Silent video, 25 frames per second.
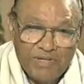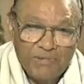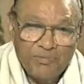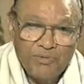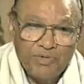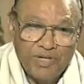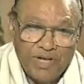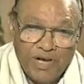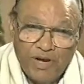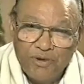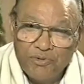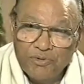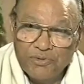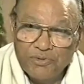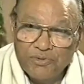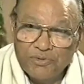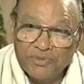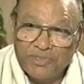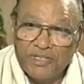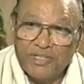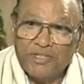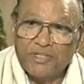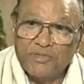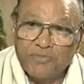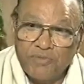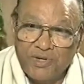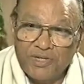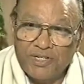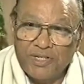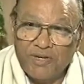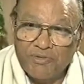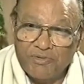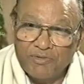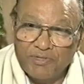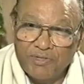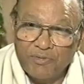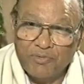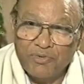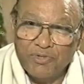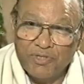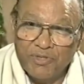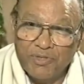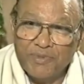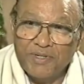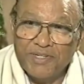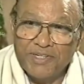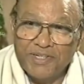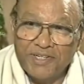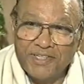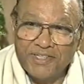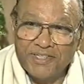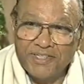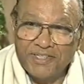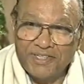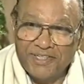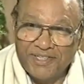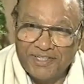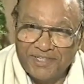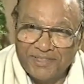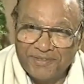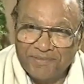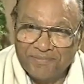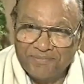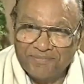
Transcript: Well, we have to. That is what I was supposed to be traditionally.